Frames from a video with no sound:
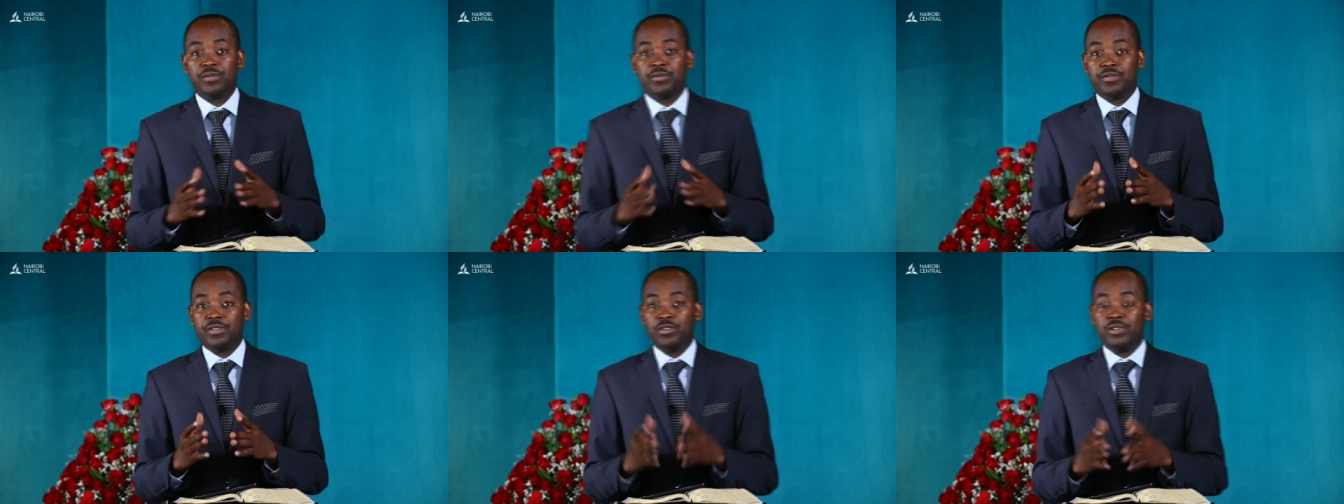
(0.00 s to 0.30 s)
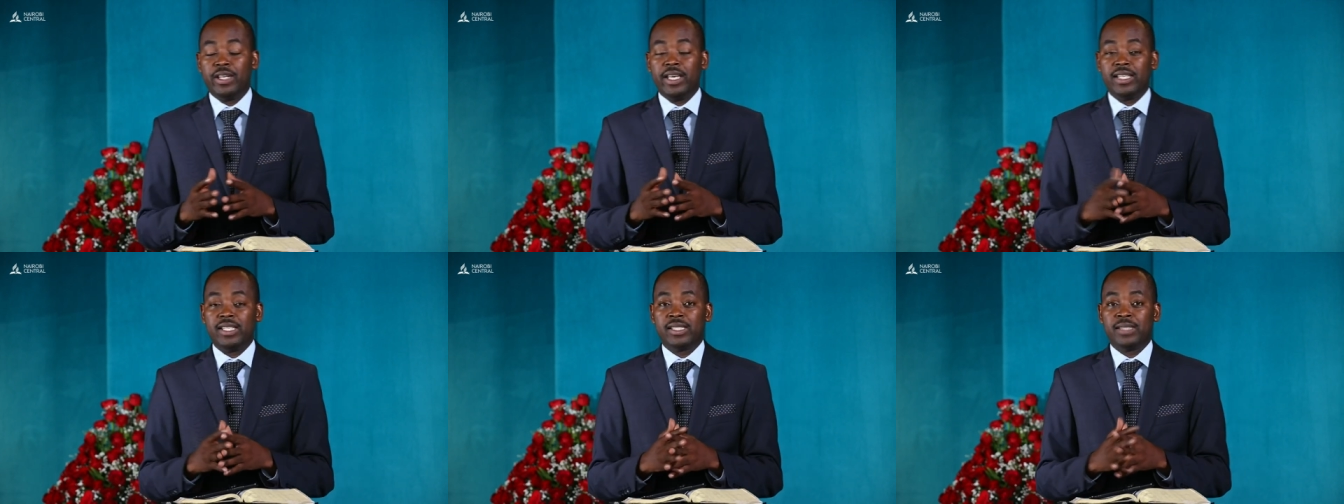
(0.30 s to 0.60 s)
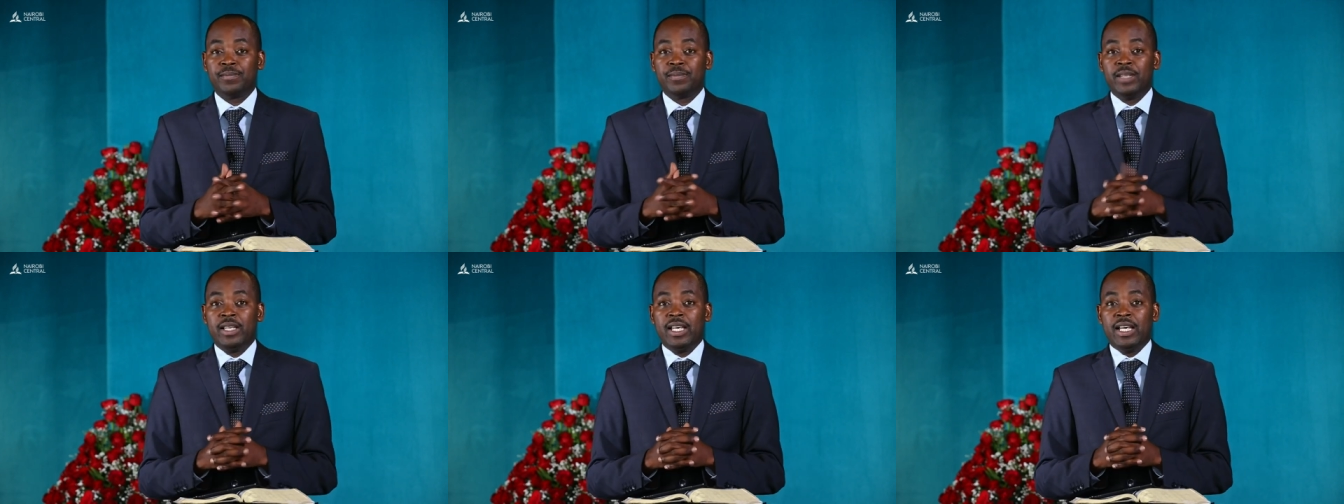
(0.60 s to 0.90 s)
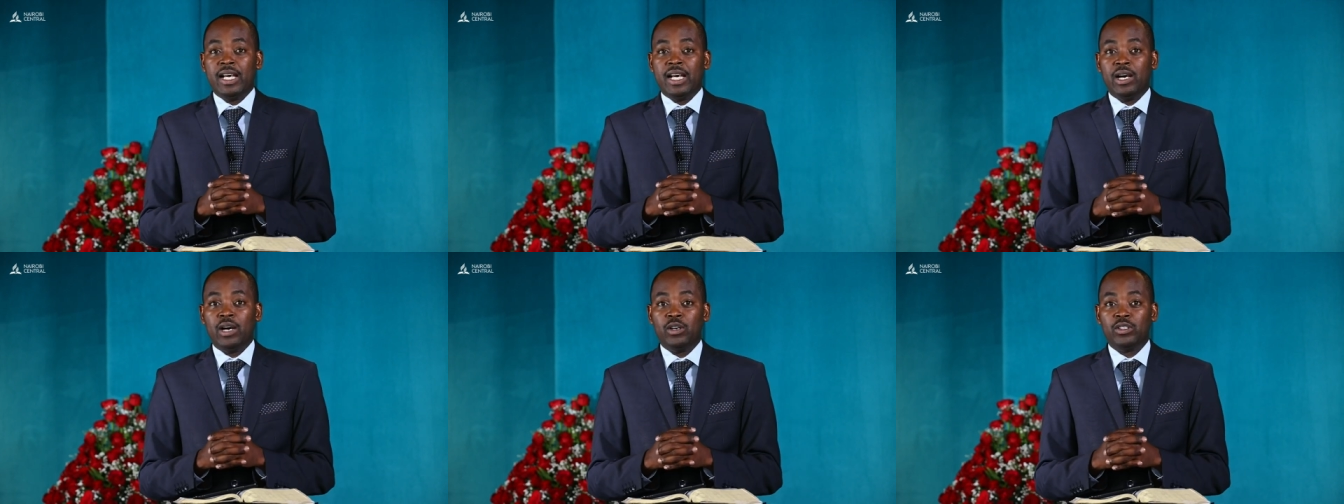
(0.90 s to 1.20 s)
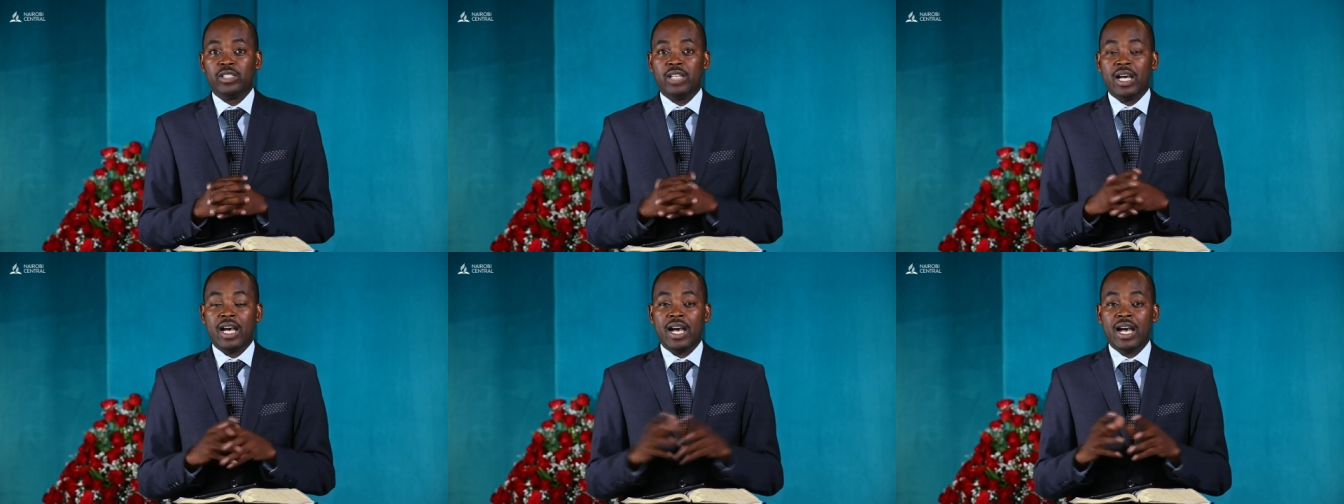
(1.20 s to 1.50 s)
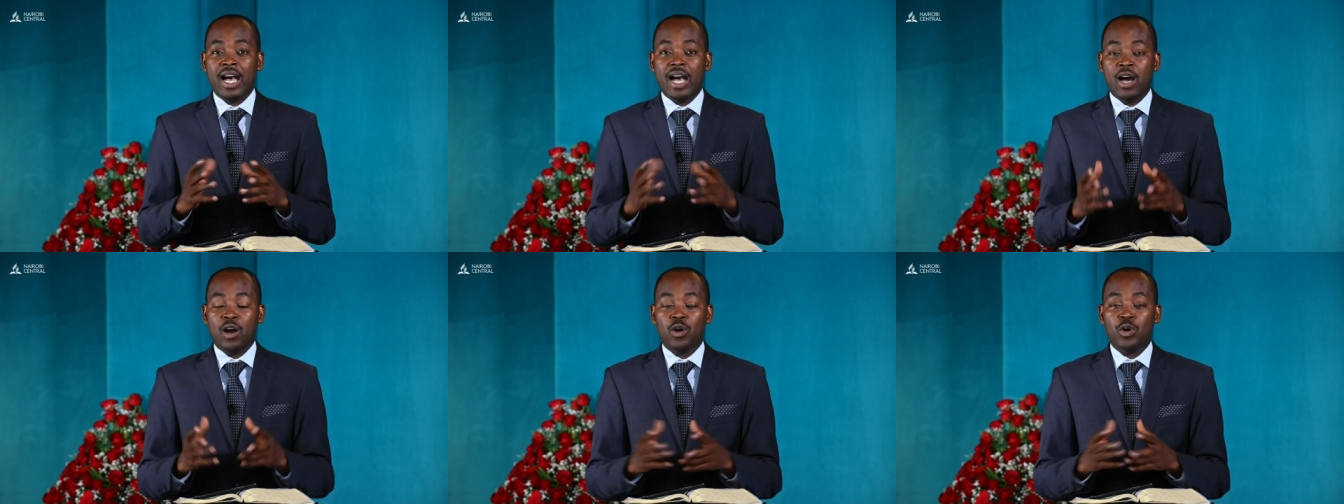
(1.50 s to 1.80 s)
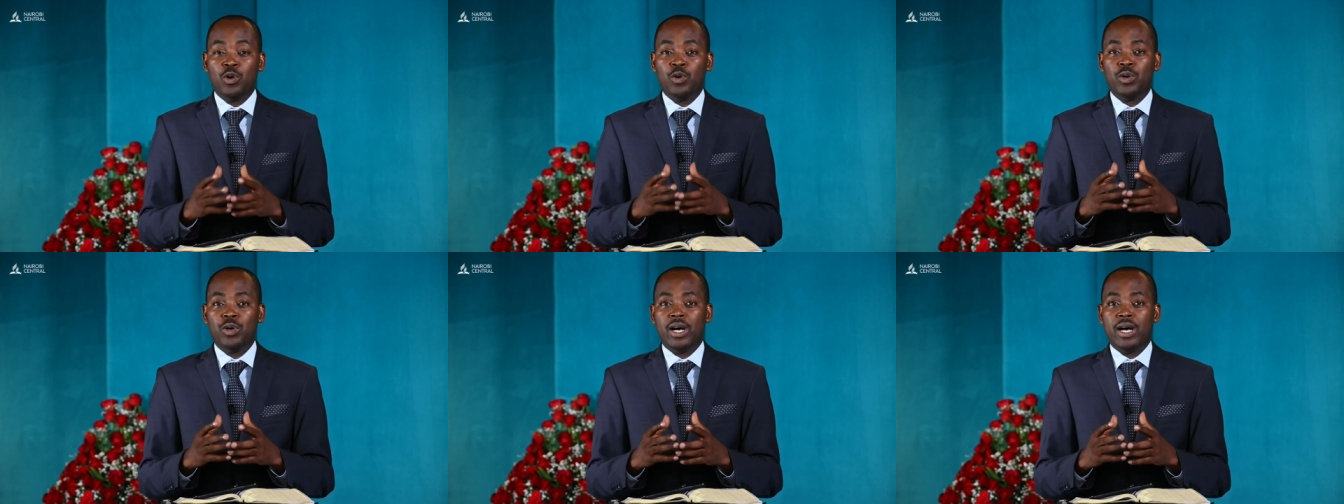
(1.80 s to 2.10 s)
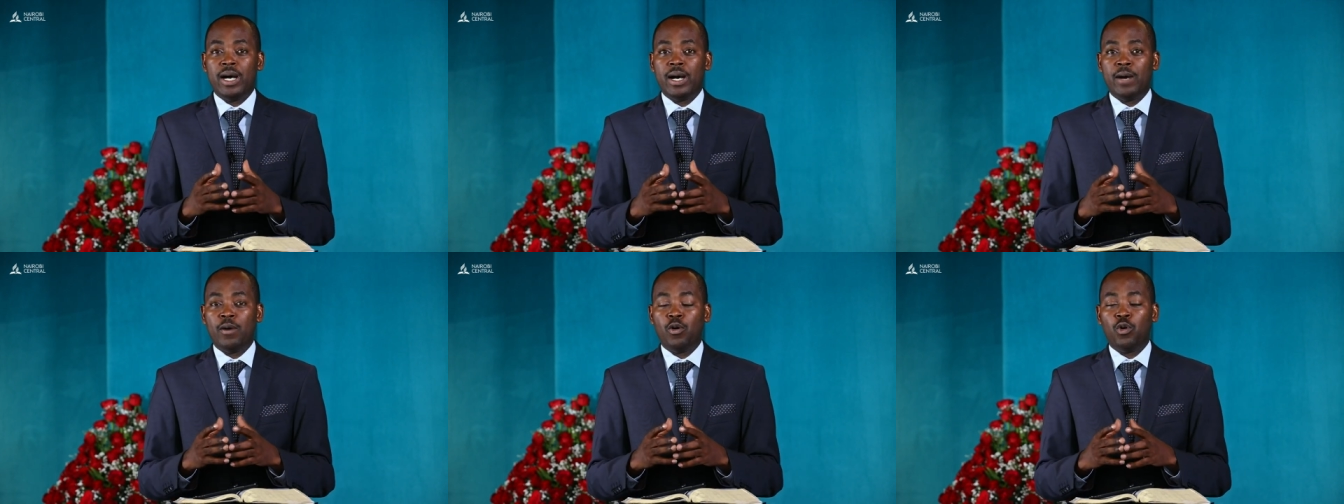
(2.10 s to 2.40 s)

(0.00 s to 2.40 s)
few days on how uh,